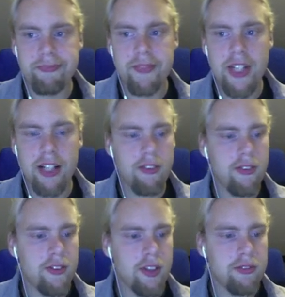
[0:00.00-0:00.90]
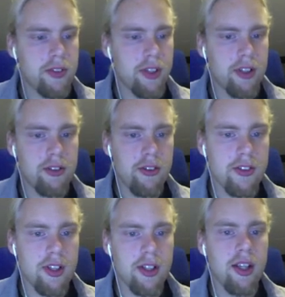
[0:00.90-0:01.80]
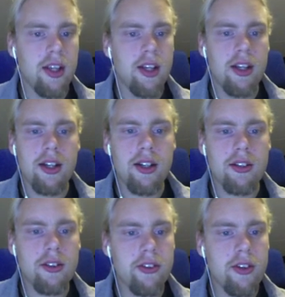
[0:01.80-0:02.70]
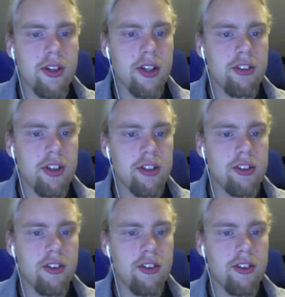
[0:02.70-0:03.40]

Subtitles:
That's not very interesting. We're also going to change